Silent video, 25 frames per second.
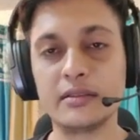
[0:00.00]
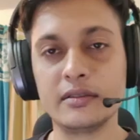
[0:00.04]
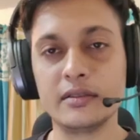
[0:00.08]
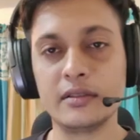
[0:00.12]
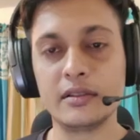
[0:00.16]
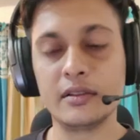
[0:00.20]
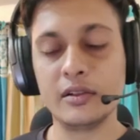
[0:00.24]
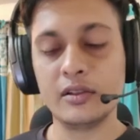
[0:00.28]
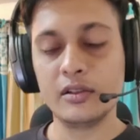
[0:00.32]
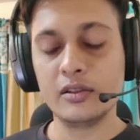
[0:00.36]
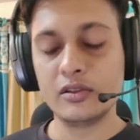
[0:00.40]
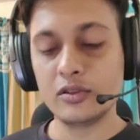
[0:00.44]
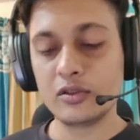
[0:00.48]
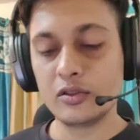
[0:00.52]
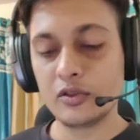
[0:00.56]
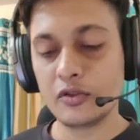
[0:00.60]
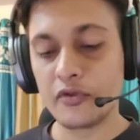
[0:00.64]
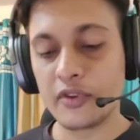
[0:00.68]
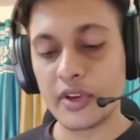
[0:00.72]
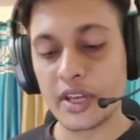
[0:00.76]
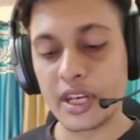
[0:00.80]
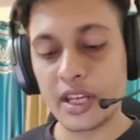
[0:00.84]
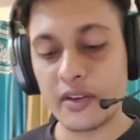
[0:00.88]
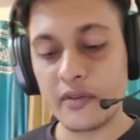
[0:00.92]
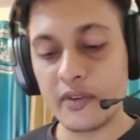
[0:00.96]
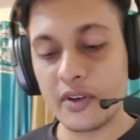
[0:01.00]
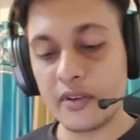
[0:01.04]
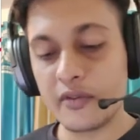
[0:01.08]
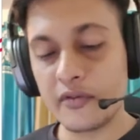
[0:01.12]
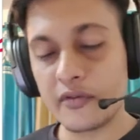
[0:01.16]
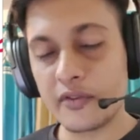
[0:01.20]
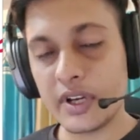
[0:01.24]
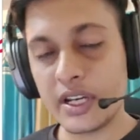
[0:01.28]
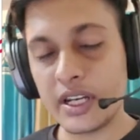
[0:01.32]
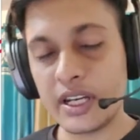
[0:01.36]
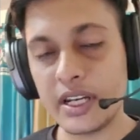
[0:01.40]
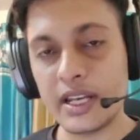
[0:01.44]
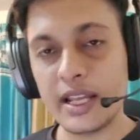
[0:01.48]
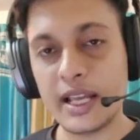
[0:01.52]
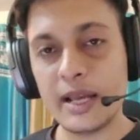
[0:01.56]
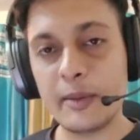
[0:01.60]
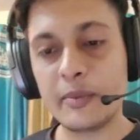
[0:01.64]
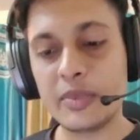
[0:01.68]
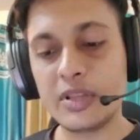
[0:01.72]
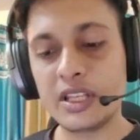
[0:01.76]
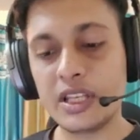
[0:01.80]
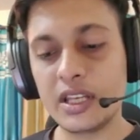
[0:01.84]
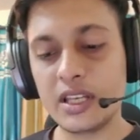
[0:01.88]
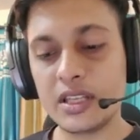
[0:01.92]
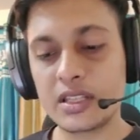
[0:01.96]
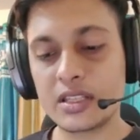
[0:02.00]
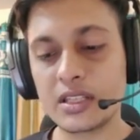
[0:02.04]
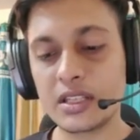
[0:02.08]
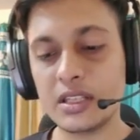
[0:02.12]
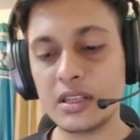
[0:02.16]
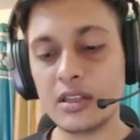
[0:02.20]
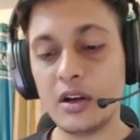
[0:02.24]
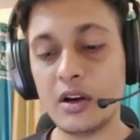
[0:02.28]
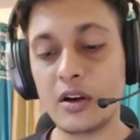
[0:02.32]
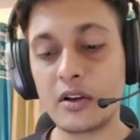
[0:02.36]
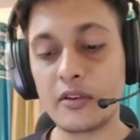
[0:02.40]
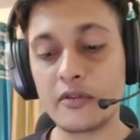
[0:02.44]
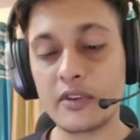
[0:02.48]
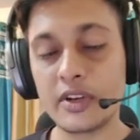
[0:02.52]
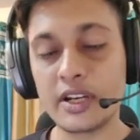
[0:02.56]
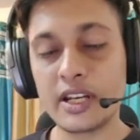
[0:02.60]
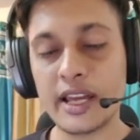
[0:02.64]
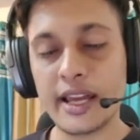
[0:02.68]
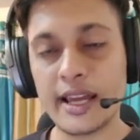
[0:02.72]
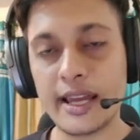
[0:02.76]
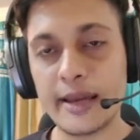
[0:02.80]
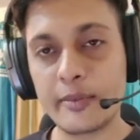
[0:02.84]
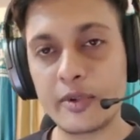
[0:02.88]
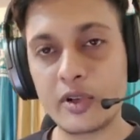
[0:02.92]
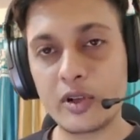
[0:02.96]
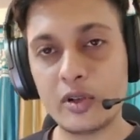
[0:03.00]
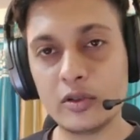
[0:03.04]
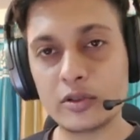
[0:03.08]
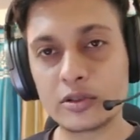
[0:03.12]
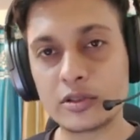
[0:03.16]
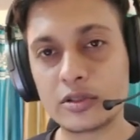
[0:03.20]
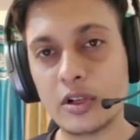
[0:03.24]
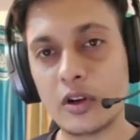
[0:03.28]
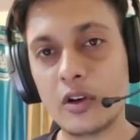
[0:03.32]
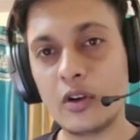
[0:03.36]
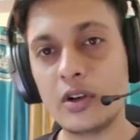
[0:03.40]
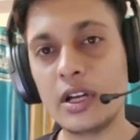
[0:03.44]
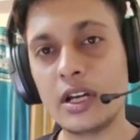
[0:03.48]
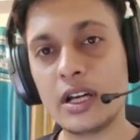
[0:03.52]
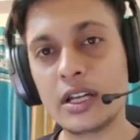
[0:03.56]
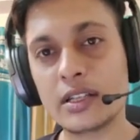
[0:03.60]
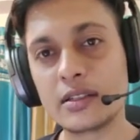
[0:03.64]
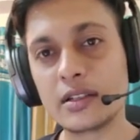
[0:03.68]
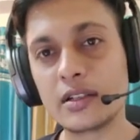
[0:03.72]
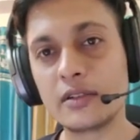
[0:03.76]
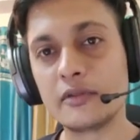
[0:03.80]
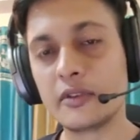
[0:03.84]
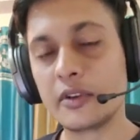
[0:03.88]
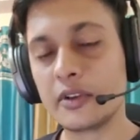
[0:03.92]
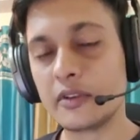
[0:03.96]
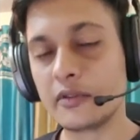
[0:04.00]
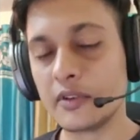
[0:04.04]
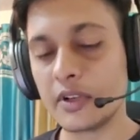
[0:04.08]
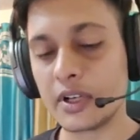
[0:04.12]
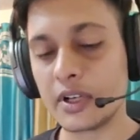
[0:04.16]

So whenever one application or one app goes down, other will work.